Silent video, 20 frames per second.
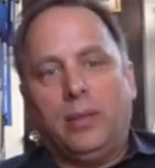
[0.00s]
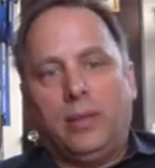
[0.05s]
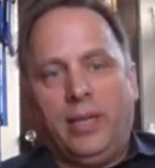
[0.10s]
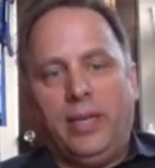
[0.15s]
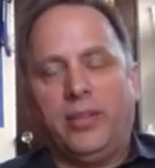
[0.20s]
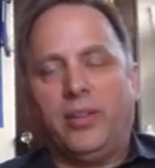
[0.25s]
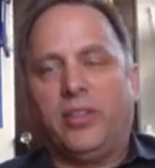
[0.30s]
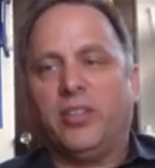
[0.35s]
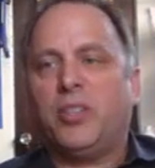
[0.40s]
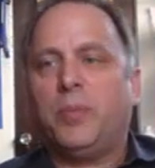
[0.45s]

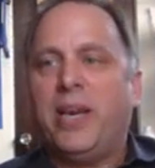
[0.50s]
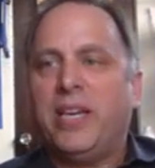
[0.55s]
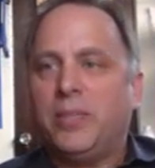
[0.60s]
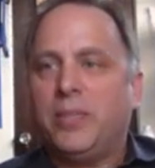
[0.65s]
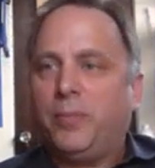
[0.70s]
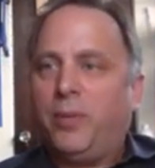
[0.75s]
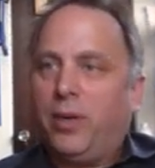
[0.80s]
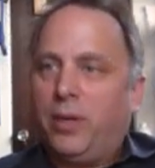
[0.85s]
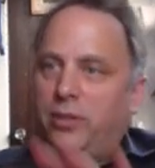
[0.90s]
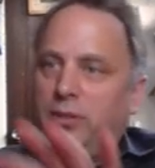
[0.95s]
hit the space
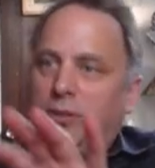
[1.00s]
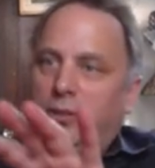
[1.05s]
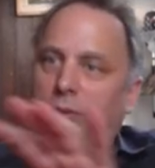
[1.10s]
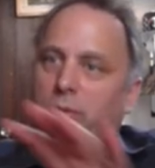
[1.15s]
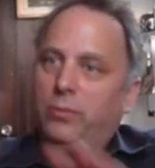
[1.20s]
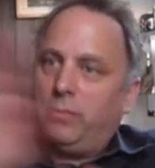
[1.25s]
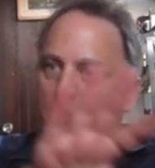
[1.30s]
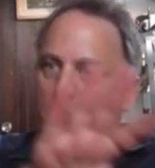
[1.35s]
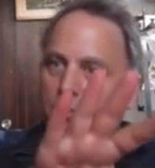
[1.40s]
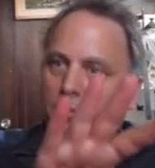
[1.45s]
bar
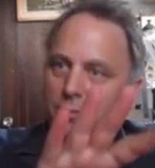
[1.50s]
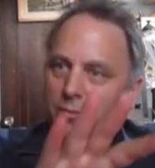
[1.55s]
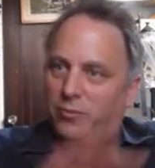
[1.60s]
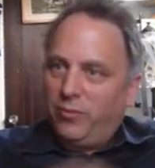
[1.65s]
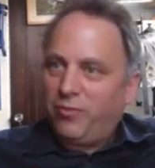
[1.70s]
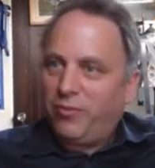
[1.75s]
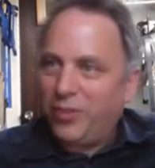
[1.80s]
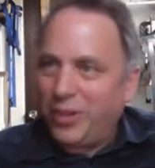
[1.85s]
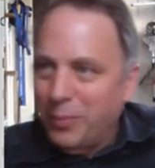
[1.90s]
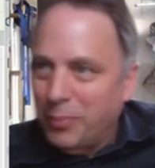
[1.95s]
to
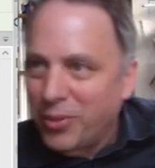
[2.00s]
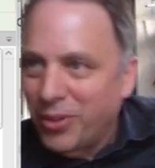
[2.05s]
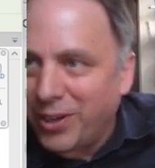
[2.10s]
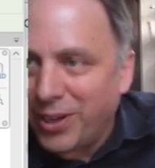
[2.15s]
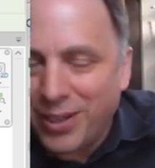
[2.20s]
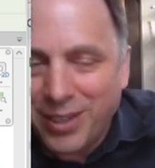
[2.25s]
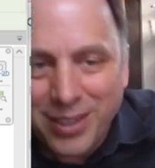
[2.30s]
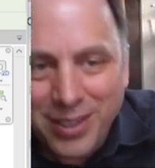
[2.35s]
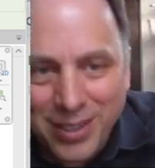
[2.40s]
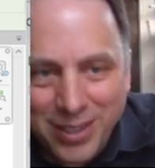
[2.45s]
flip
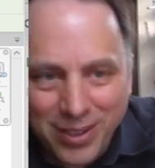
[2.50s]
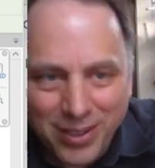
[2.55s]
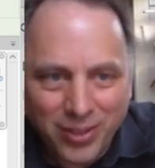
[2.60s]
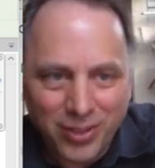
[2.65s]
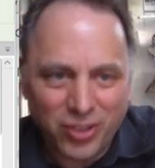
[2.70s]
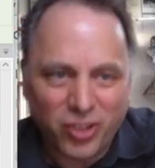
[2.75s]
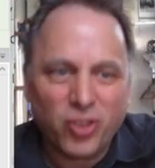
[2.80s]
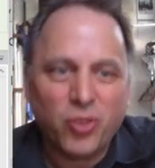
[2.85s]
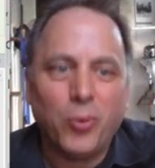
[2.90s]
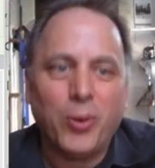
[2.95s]
the
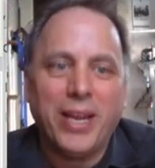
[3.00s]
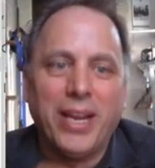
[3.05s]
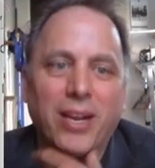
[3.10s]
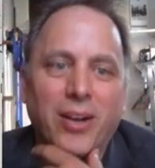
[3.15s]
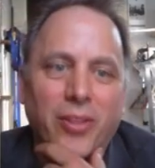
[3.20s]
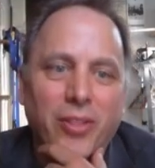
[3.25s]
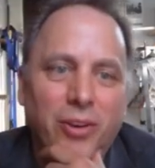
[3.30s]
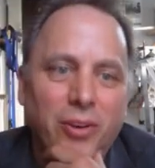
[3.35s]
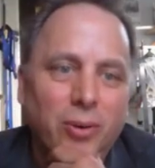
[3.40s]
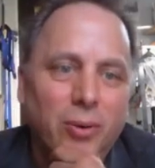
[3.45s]
the swing
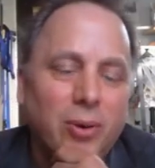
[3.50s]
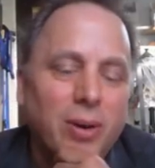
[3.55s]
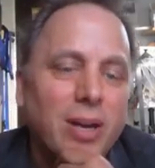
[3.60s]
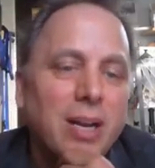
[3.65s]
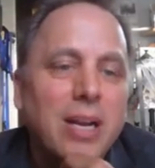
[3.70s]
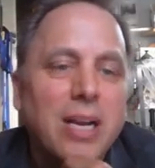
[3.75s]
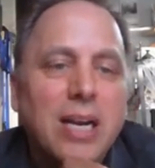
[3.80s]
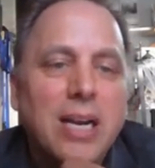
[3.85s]
on the door.